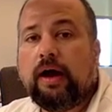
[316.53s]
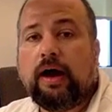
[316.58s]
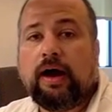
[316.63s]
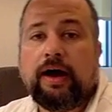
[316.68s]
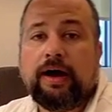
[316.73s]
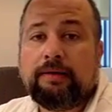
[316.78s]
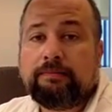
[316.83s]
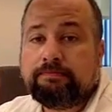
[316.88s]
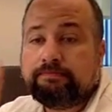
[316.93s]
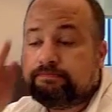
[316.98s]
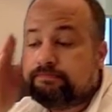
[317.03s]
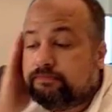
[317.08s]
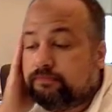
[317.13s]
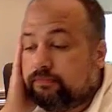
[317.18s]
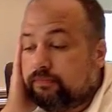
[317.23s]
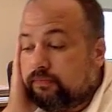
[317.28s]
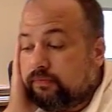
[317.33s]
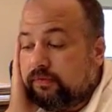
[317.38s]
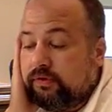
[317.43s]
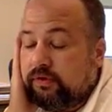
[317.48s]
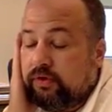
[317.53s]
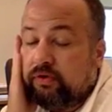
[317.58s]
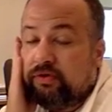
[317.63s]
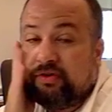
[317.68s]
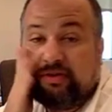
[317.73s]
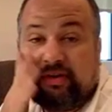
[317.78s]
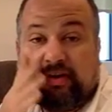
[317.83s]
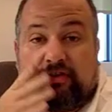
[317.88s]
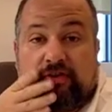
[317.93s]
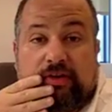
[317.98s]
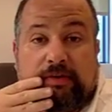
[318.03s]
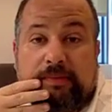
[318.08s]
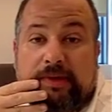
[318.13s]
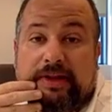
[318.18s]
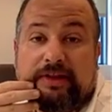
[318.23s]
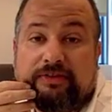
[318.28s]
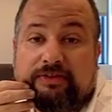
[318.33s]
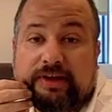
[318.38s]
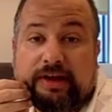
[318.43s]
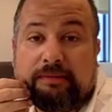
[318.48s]
Those essentially
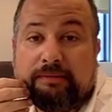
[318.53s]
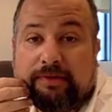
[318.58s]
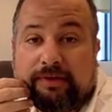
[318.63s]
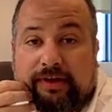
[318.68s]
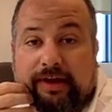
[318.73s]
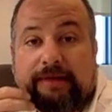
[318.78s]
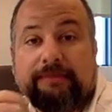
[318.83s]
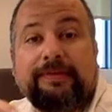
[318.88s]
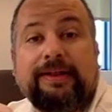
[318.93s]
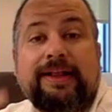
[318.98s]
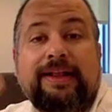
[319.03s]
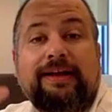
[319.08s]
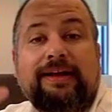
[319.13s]
mean the same thing.